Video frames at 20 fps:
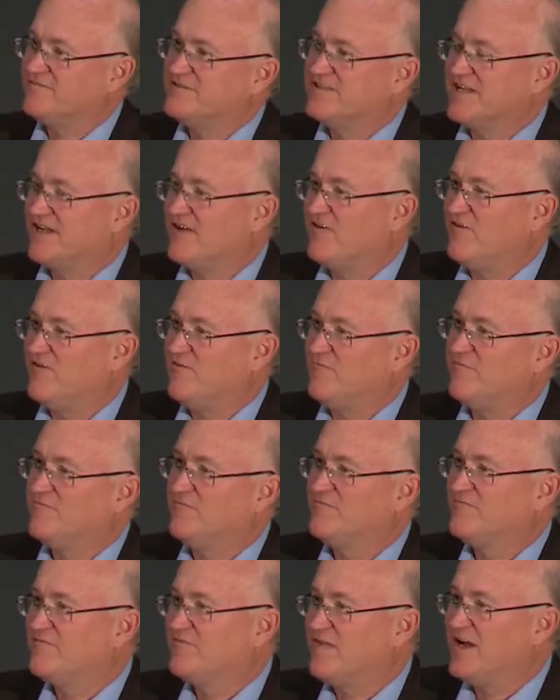single
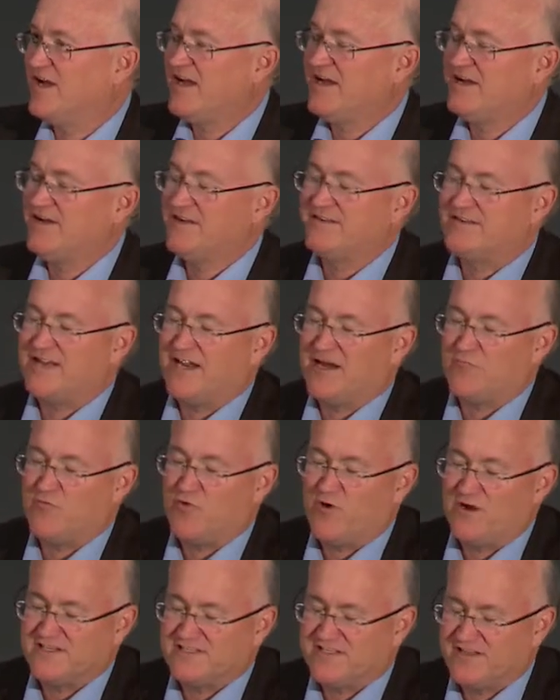uh, data
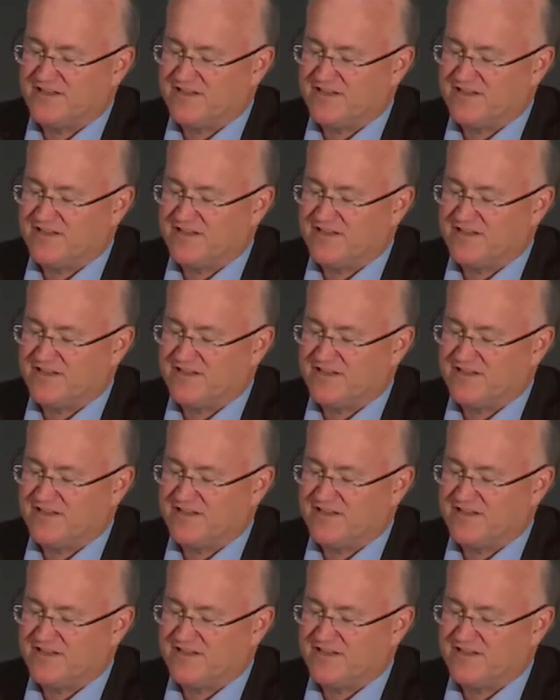points